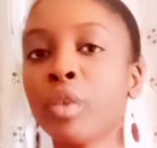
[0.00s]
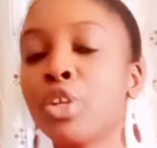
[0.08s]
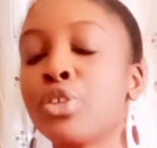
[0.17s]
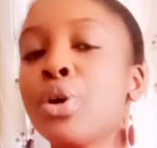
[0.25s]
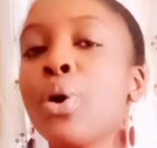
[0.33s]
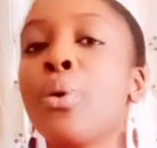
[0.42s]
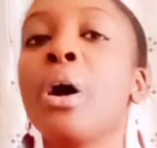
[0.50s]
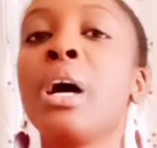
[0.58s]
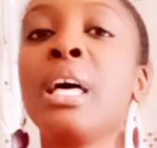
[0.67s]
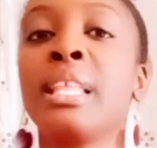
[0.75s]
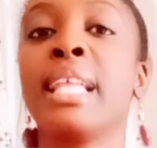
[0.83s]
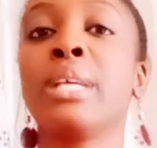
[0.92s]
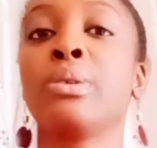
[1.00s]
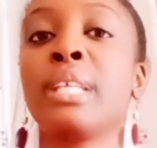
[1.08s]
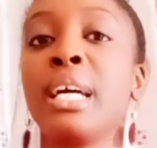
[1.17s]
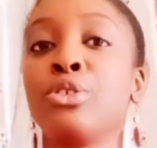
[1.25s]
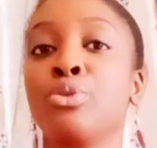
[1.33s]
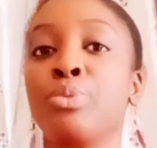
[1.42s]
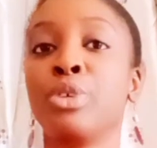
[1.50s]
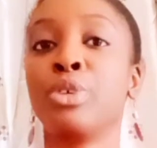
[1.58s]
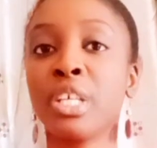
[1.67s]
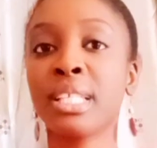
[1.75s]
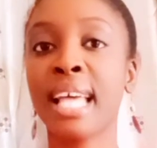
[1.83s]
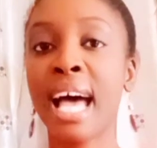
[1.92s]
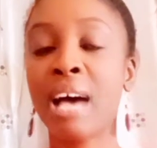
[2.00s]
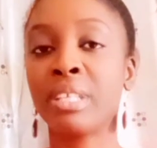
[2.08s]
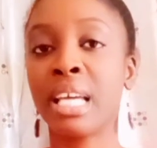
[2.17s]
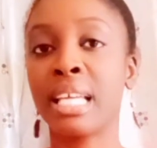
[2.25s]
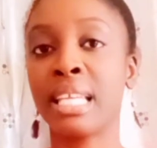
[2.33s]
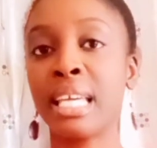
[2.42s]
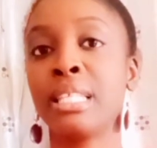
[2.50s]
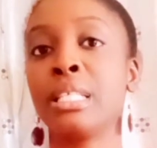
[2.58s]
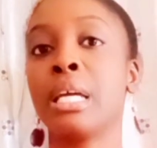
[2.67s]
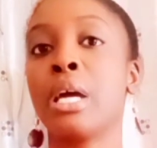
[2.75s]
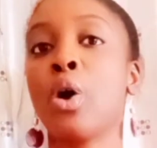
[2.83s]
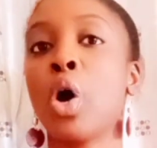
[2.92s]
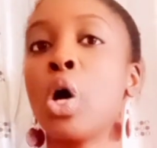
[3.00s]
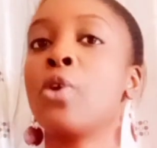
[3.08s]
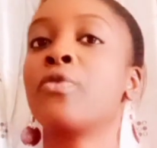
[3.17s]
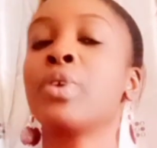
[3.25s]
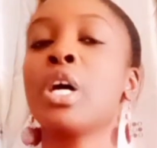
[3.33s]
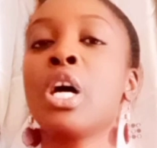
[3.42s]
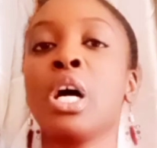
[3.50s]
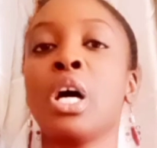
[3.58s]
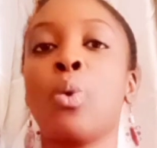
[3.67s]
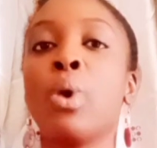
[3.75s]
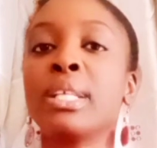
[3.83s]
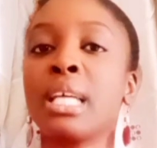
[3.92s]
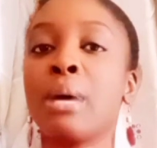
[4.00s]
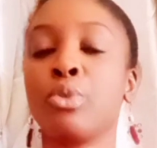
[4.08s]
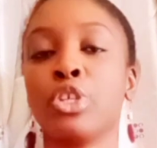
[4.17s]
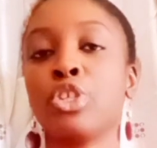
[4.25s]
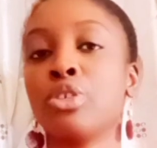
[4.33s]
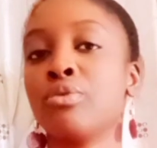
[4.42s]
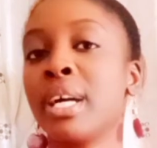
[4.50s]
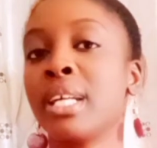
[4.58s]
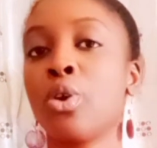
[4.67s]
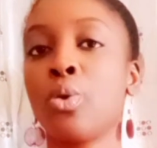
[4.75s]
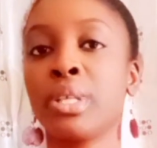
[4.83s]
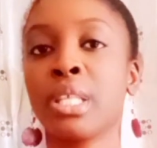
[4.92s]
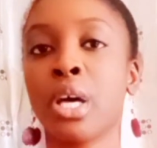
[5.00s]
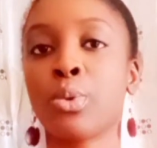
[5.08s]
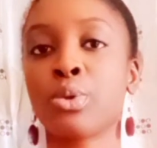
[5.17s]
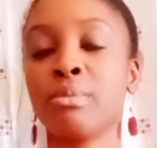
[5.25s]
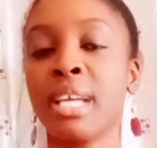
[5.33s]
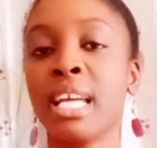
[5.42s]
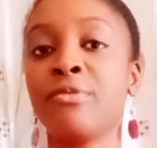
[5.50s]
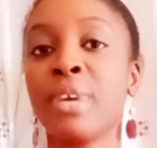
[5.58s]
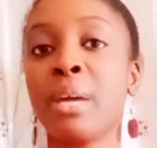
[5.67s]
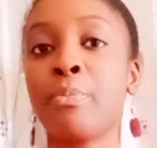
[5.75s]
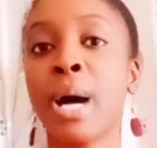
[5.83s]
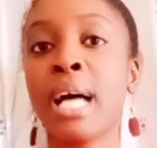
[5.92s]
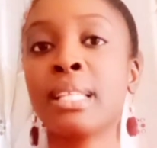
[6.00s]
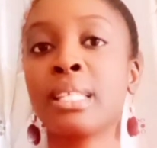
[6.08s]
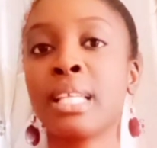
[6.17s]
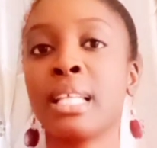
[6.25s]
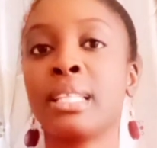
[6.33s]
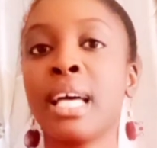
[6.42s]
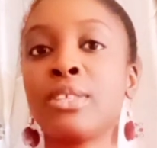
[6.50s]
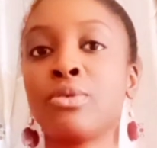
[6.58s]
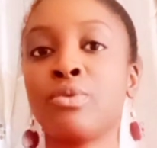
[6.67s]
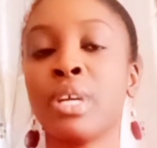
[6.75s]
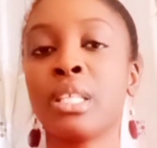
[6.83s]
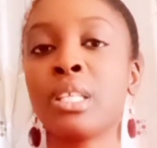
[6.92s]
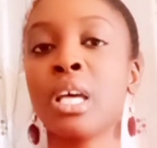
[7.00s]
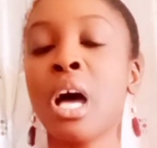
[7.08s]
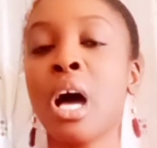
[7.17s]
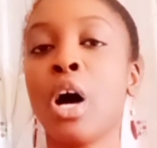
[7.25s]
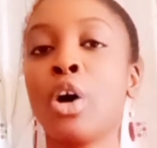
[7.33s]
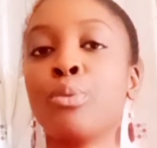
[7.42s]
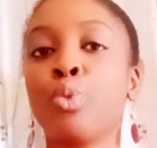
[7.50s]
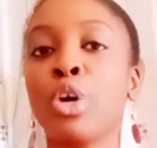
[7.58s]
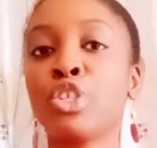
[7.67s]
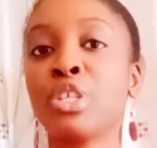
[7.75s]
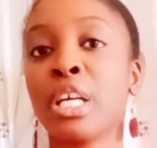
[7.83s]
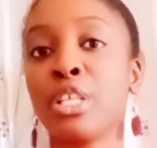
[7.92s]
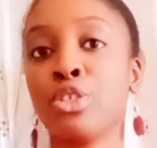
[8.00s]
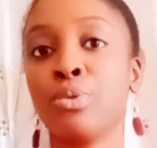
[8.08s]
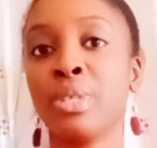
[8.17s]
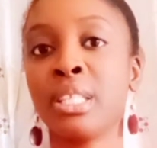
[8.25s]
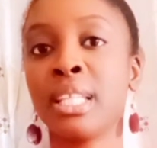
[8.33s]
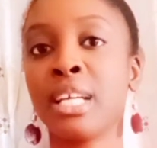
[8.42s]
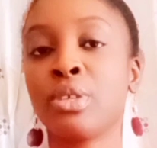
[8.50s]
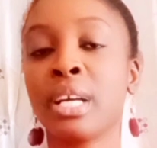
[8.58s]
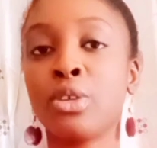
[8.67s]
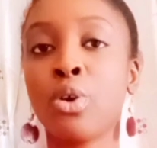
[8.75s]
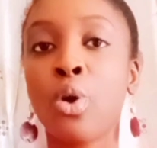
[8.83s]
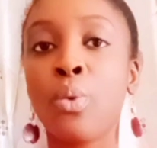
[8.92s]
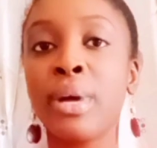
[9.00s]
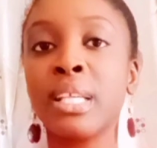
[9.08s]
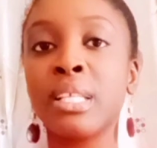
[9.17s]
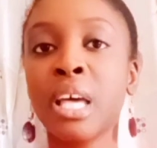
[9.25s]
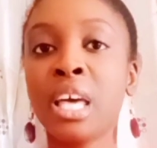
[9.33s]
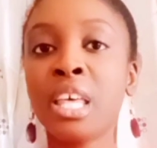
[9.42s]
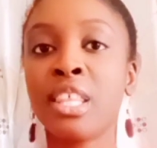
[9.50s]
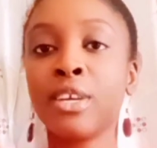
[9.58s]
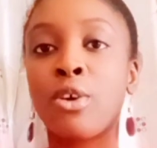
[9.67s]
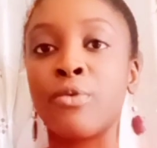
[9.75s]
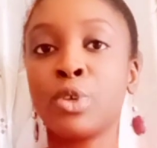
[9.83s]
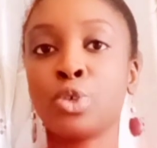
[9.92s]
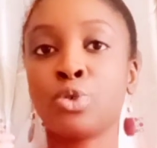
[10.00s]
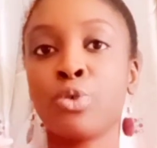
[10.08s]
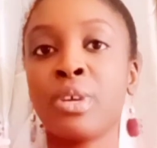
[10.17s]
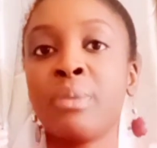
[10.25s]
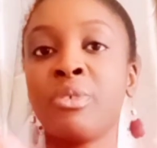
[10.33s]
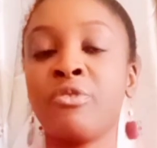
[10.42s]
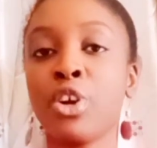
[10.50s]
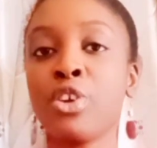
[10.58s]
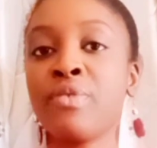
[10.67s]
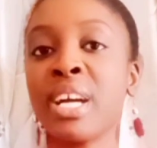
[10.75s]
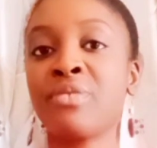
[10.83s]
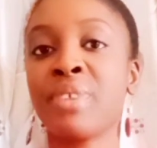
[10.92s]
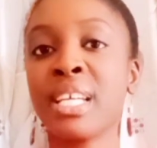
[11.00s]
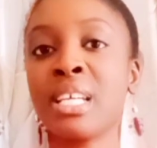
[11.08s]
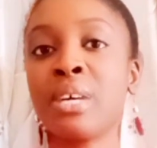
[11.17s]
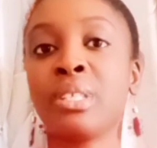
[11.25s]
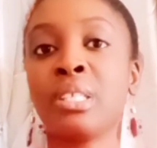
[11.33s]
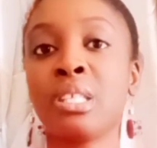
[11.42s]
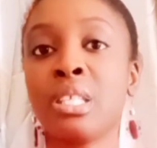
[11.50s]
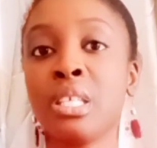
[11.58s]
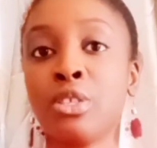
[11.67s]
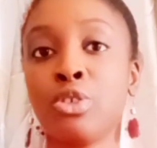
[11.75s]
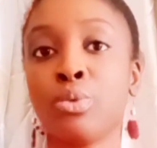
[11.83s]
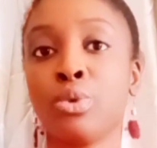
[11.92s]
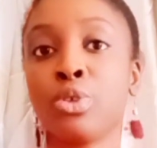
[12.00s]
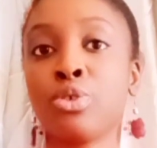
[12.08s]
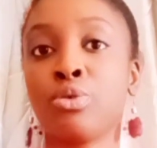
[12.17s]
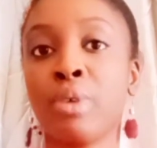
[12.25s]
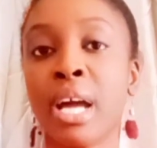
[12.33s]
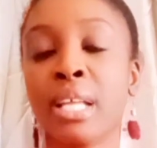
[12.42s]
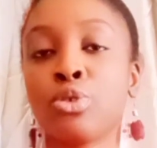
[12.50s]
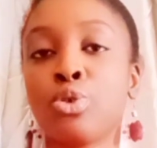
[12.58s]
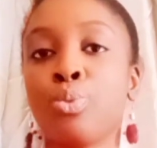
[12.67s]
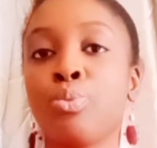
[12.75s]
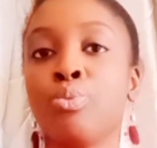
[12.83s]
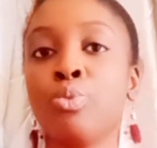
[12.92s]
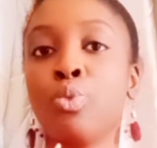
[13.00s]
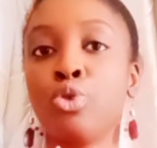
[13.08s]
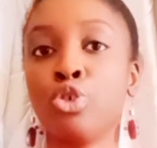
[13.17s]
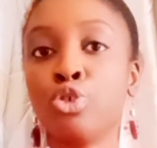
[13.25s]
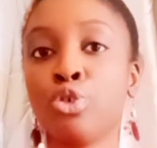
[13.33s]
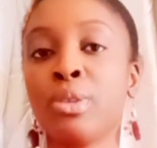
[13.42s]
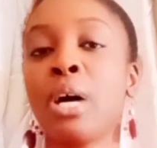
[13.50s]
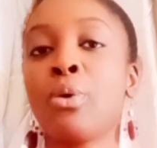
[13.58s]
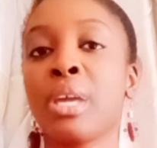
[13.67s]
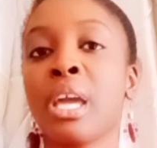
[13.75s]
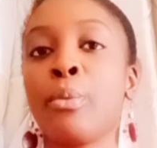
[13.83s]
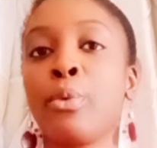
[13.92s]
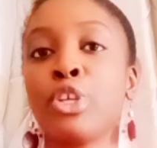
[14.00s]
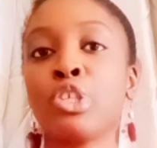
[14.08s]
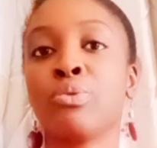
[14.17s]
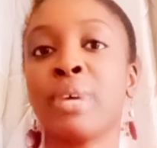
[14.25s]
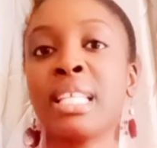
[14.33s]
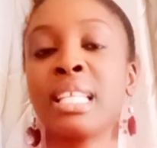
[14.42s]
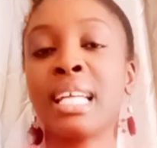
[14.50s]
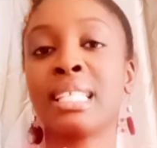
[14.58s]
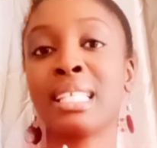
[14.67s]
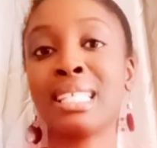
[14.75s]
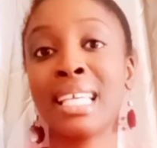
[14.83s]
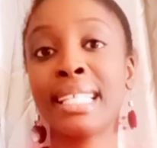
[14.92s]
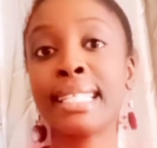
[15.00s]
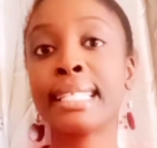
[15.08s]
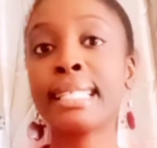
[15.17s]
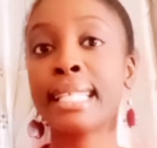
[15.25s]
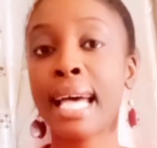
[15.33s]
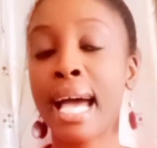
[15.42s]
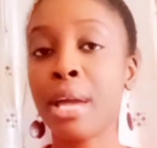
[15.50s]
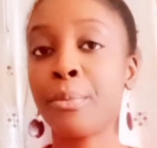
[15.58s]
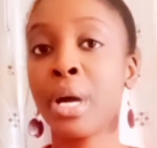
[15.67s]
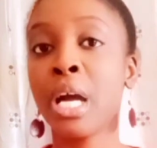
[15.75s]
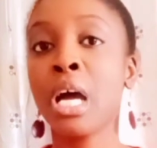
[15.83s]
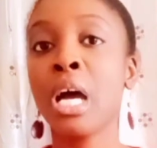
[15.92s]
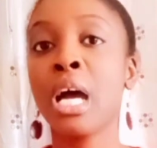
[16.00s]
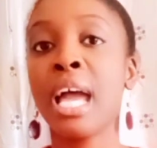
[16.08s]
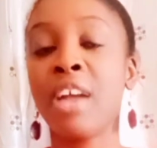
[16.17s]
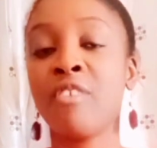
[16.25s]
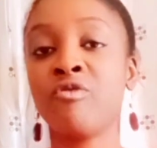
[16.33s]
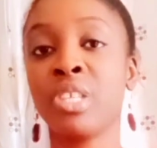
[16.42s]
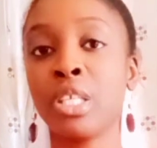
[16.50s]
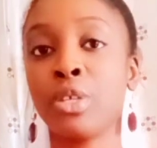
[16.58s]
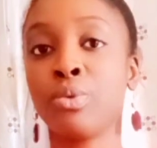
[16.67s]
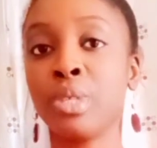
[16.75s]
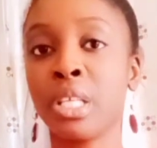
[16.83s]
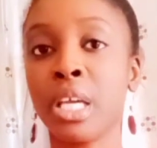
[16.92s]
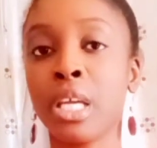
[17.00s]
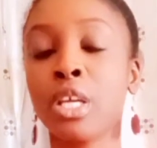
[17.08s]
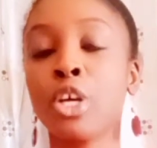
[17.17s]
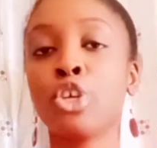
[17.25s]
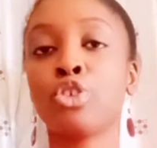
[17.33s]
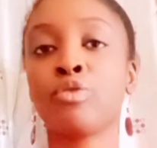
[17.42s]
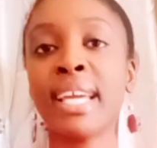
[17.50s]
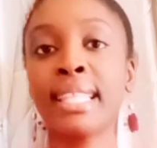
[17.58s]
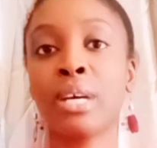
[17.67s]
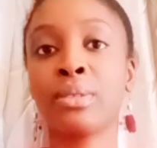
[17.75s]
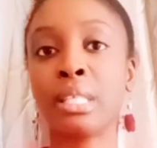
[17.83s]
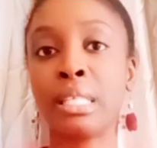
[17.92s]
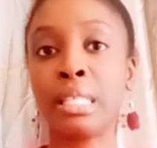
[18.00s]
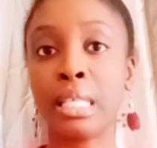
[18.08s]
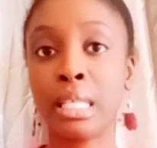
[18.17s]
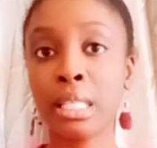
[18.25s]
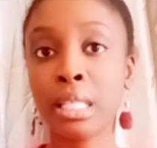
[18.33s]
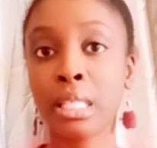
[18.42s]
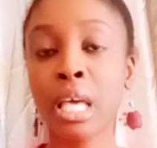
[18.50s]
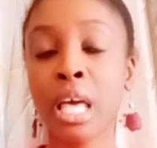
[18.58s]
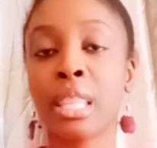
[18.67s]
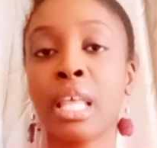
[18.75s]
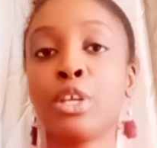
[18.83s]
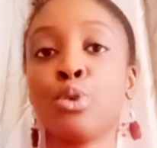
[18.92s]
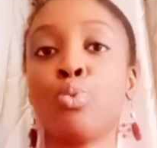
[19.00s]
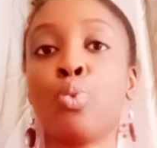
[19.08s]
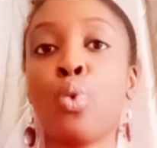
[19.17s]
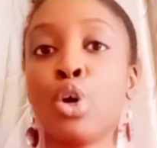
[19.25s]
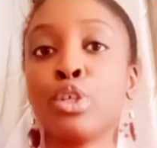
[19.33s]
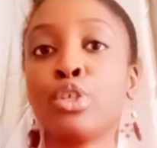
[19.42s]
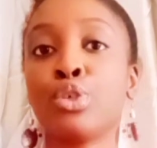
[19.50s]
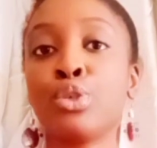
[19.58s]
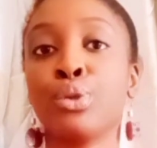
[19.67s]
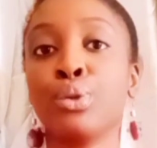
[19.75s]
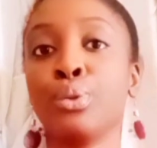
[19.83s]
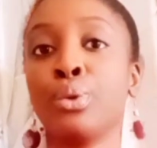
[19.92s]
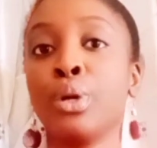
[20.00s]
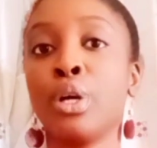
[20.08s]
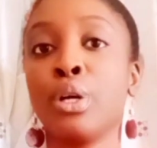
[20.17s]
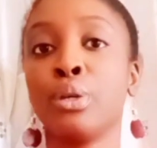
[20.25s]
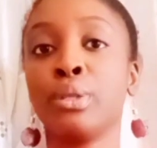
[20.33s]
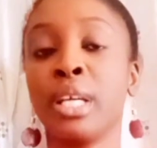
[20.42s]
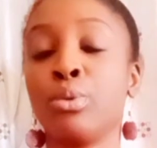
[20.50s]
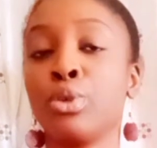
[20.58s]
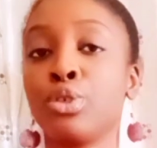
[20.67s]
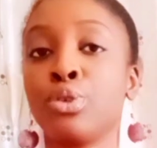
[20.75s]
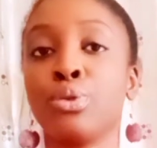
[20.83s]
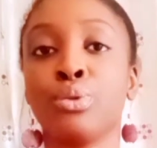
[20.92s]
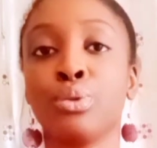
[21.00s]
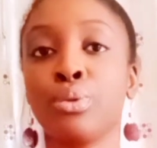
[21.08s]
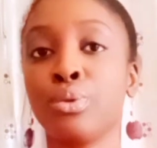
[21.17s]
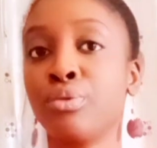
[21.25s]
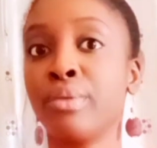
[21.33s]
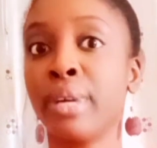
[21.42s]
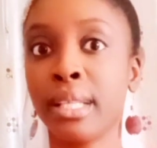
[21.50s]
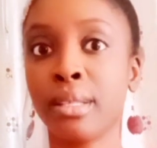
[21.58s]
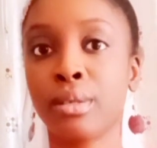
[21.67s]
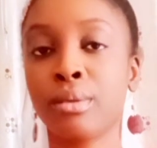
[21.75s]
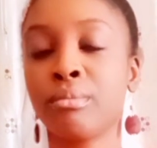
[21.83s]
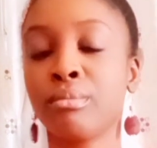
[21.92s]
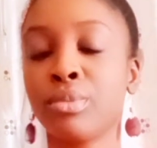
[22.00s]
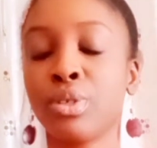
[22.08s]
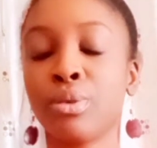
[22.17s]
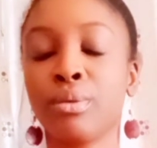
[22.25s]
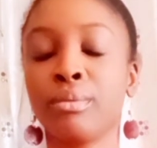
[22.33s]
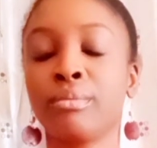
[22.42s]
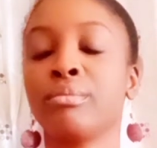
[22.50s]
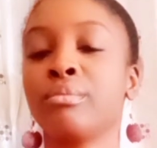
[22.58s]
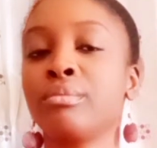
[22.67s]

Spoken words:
So that's what I do. But just having an idea of what I'm going to write always helps me. And if you're a pantser, that's great. What you can do is that you can always think of your story, and before you write down the scenes you want to write. So you know that, okay, I'm going to write at a certain time every single day. So write down the scenes that you want to write. So